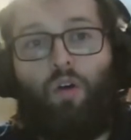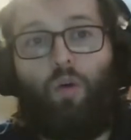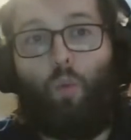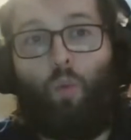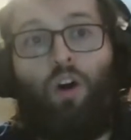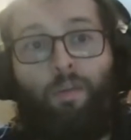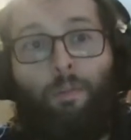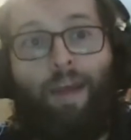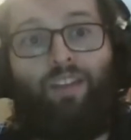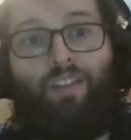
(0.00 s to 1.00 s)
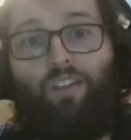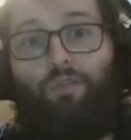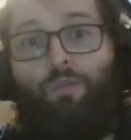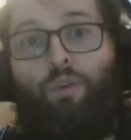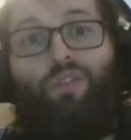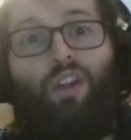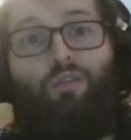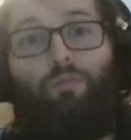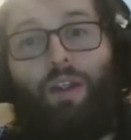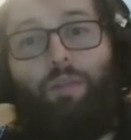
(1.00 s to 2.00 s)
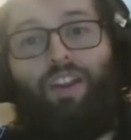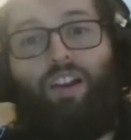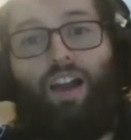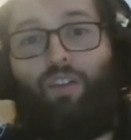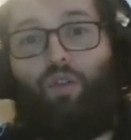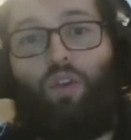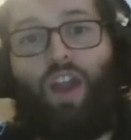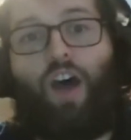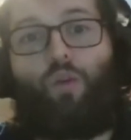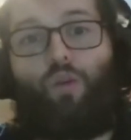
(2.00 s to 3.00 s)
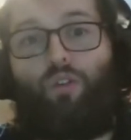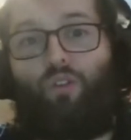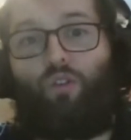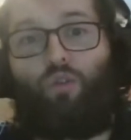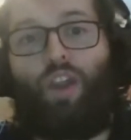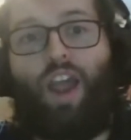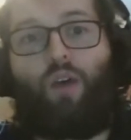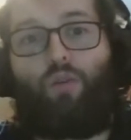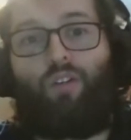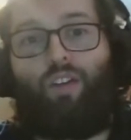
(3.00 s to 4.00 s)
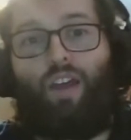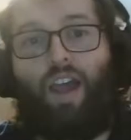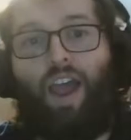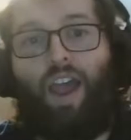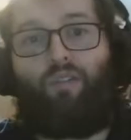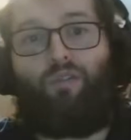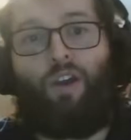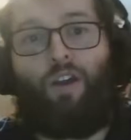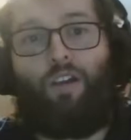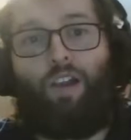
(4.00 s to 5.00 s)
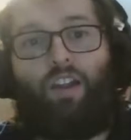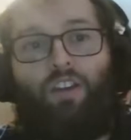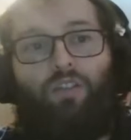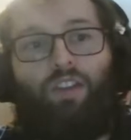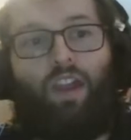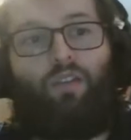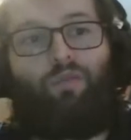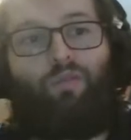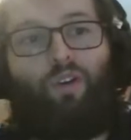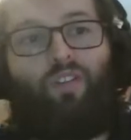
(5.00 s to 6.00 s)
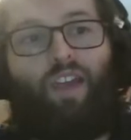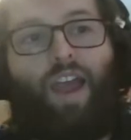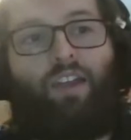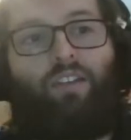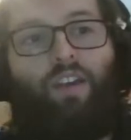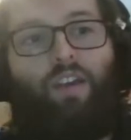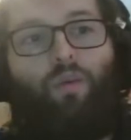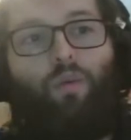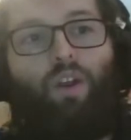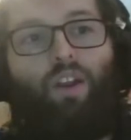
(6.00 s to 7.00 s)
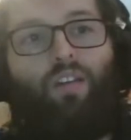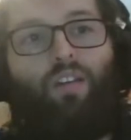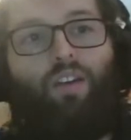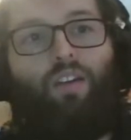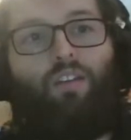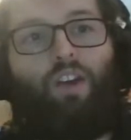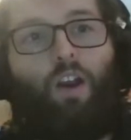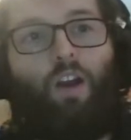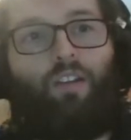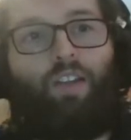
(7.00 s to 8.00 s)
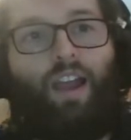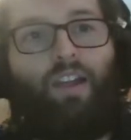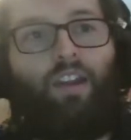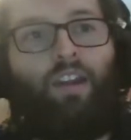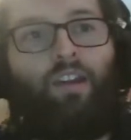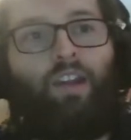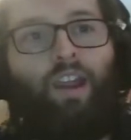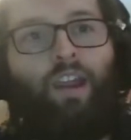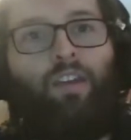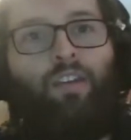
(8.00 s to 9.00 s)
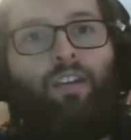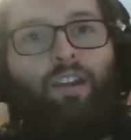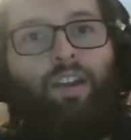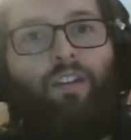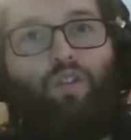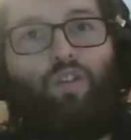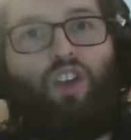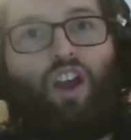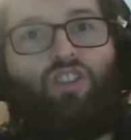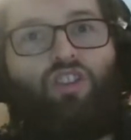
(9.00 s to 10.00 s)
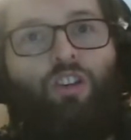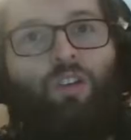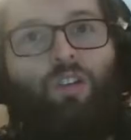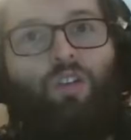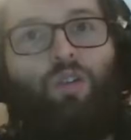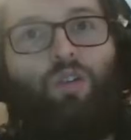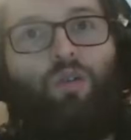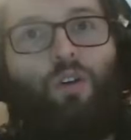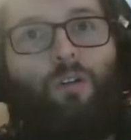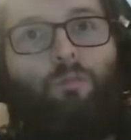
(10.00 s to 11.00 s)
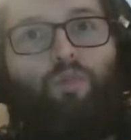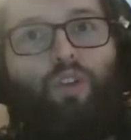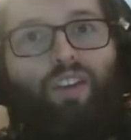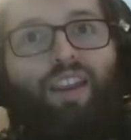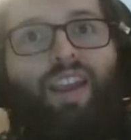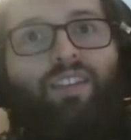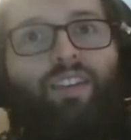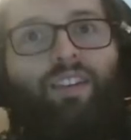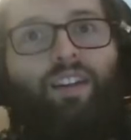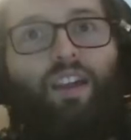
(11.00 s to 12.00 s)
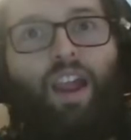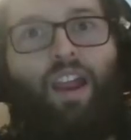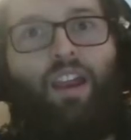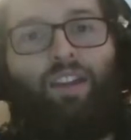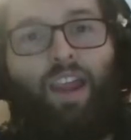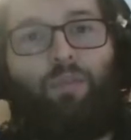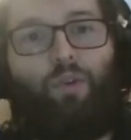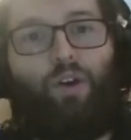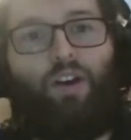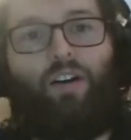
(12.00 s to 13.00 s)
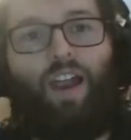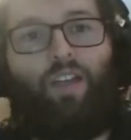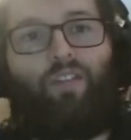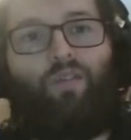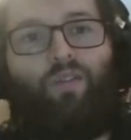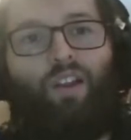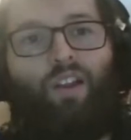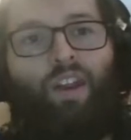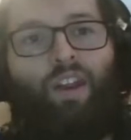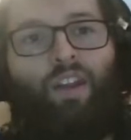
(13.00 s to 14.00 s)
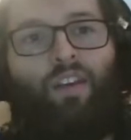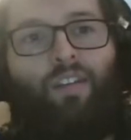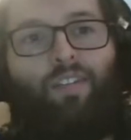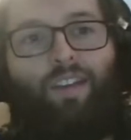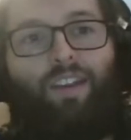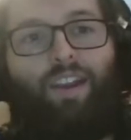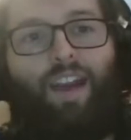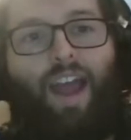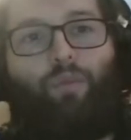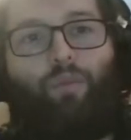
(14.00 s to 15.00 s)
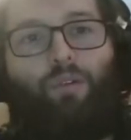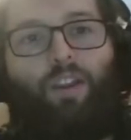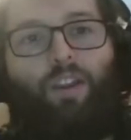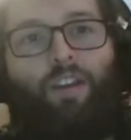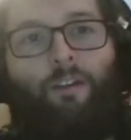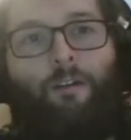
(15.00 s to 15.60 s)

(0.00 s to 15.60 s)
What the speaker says: one massive movie of maybe like 3 hours or 3 hours and a half. Like you get the first act with the girl dying and the introduction to the entity and Gabriel as a villain, and then the second act would be